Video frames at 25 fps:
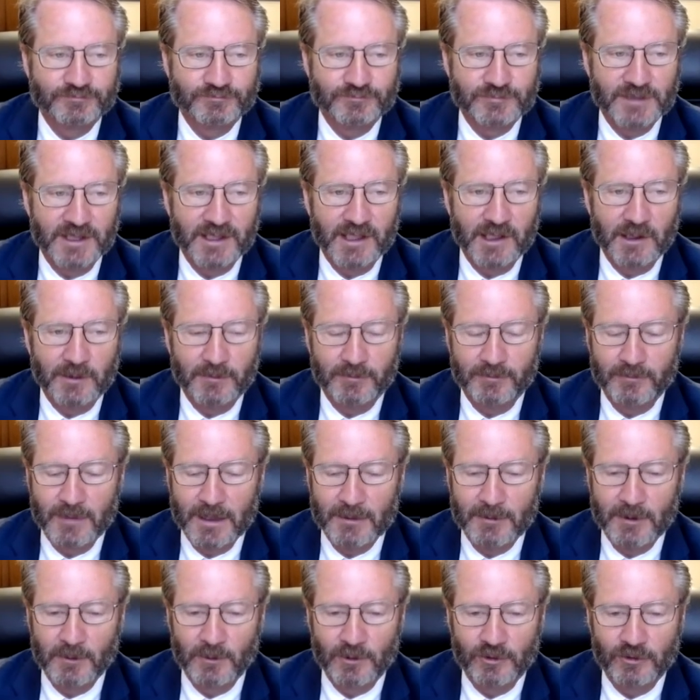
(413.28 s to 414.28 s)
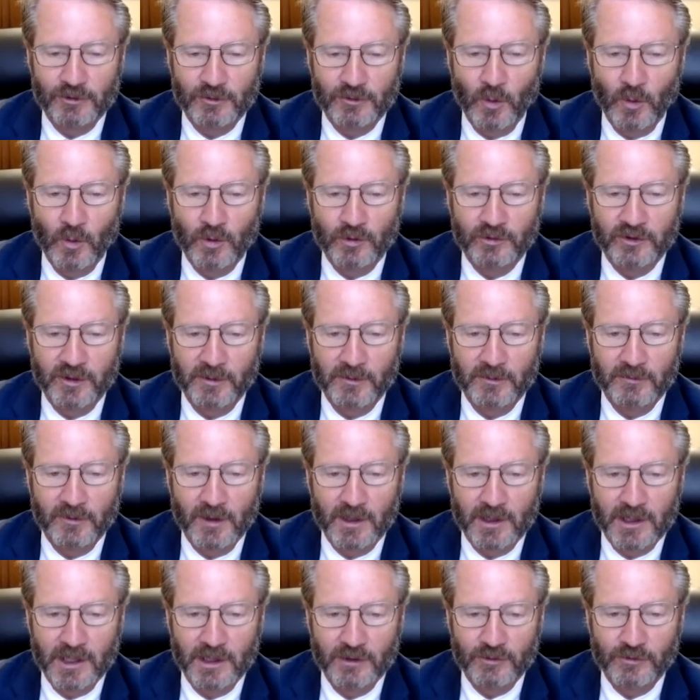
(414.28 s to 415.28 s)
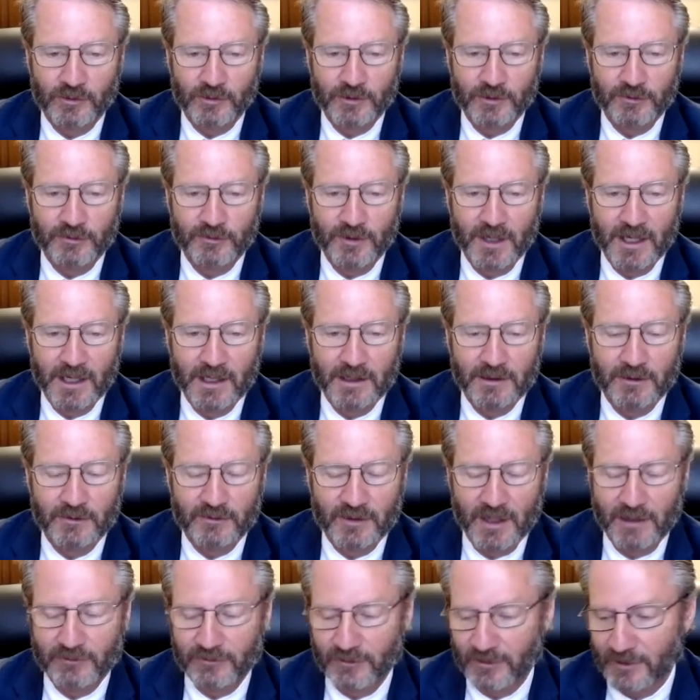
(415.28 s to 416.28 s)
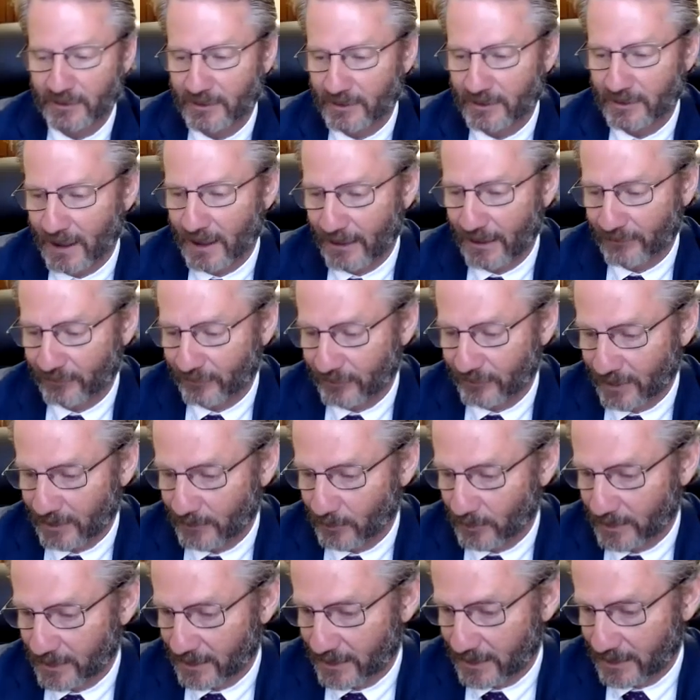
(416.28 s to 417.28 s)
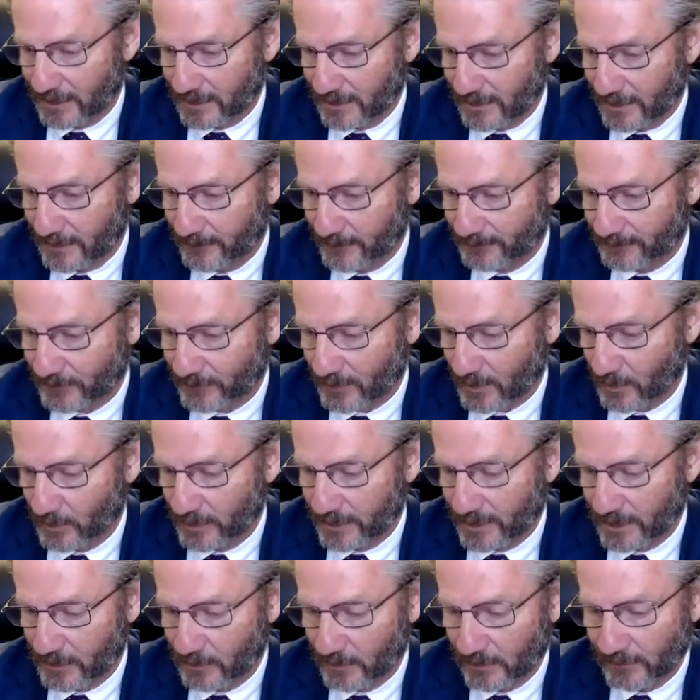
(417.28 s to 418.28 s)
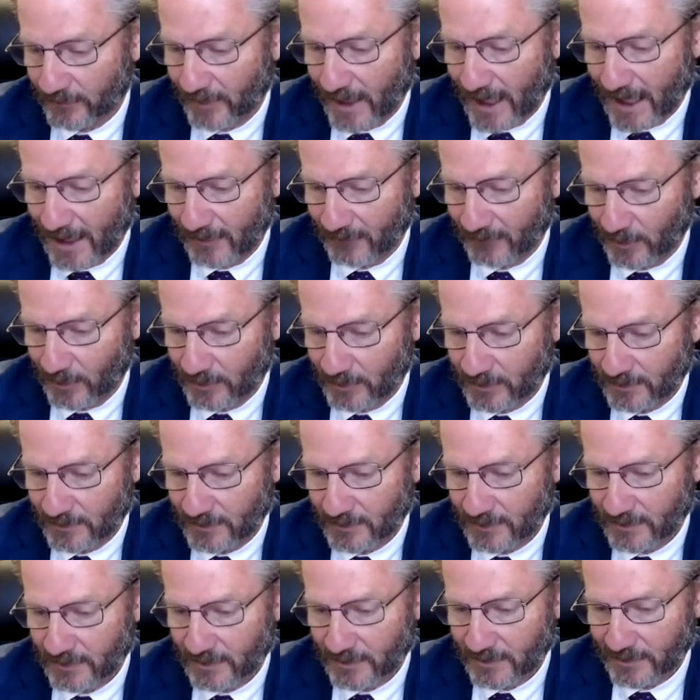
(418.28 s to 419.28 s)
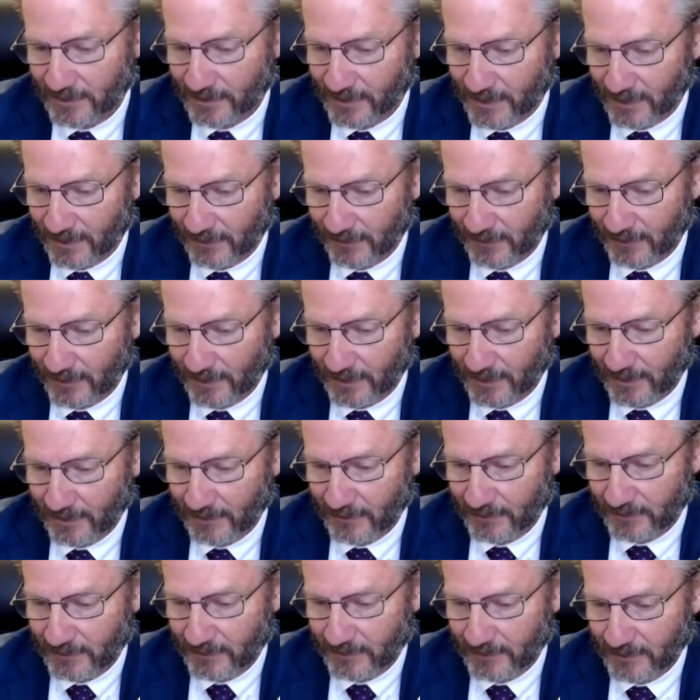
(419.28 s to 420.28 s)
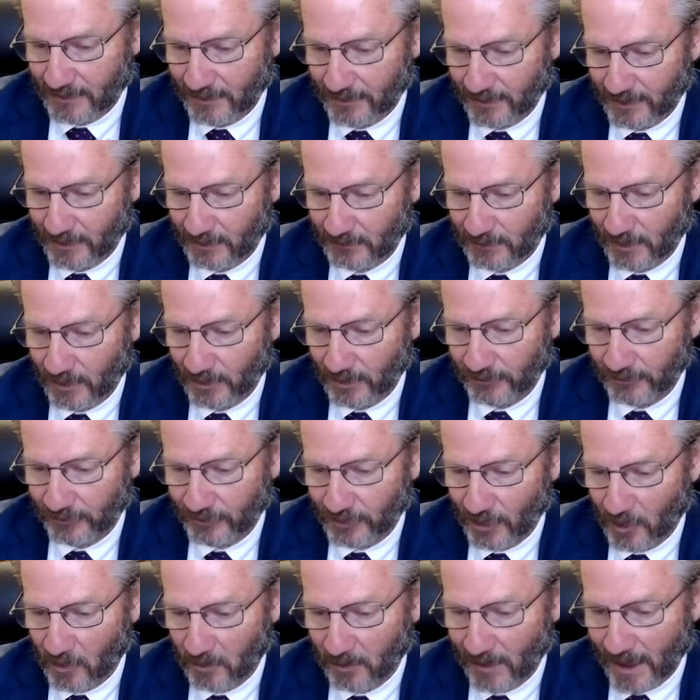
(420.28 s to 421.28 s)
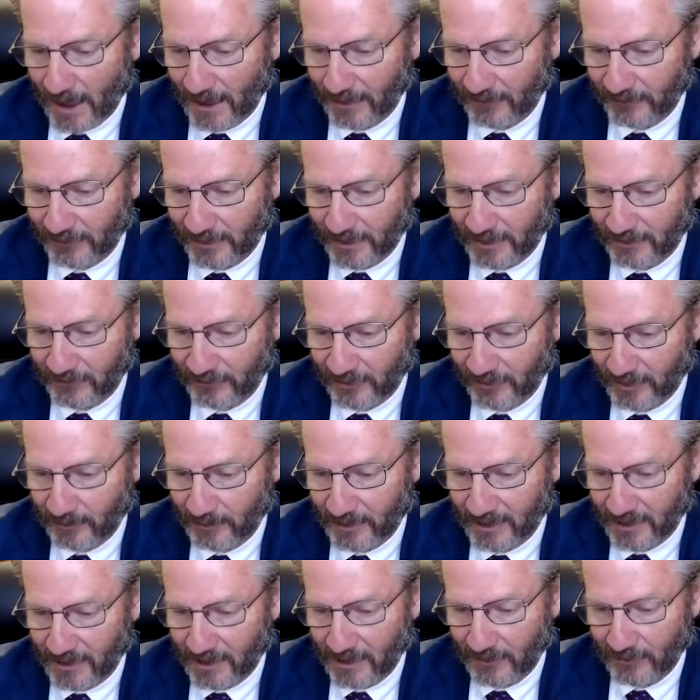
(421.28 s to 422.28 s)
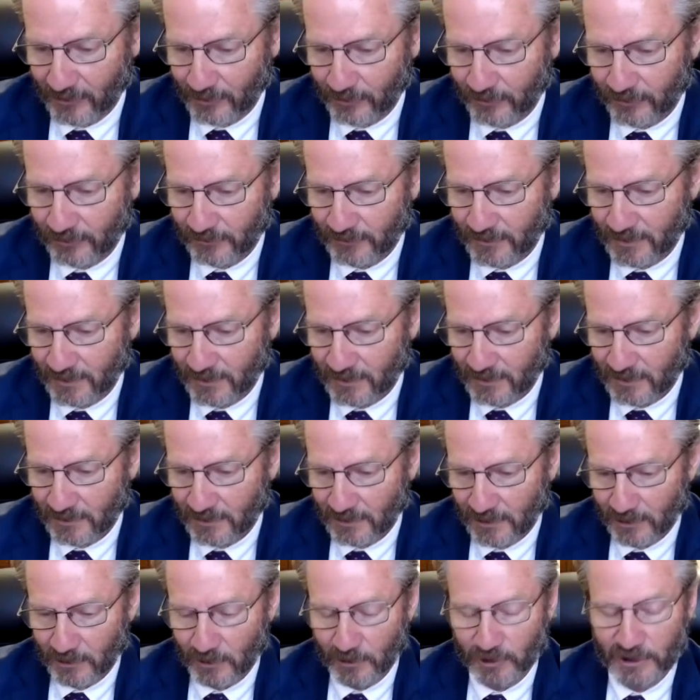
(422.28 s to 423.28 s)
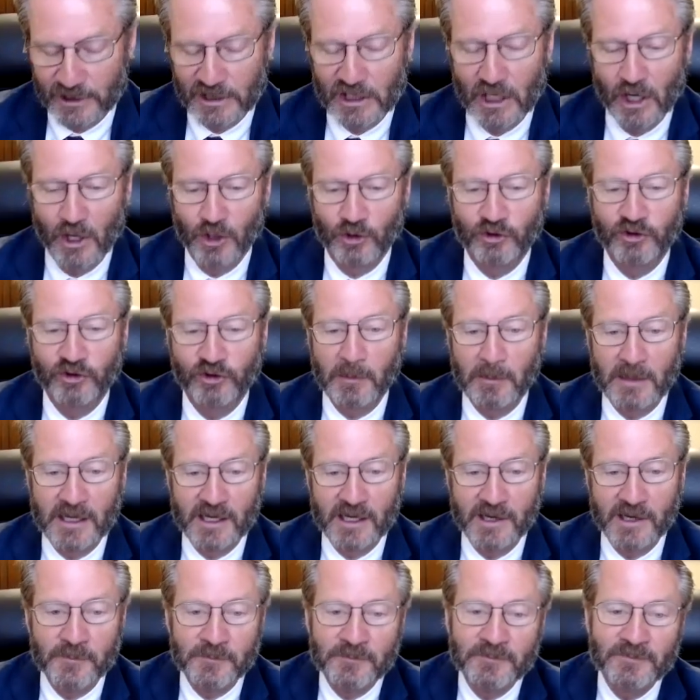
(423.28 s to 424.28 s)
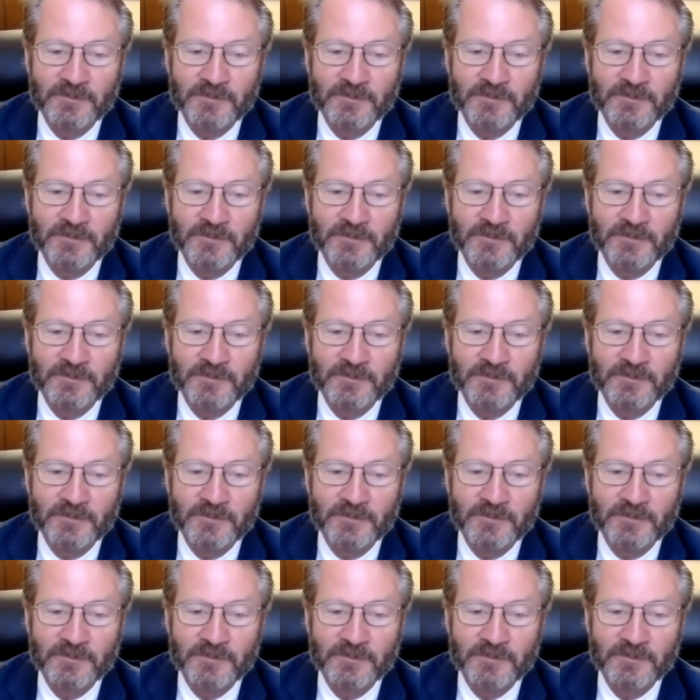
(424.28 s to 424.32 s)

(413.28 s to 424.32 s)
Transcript: and help maybe restore some of our country's values? I've said we need revival, and I think Rolling Stone magazine, some of the others, literally cursed me,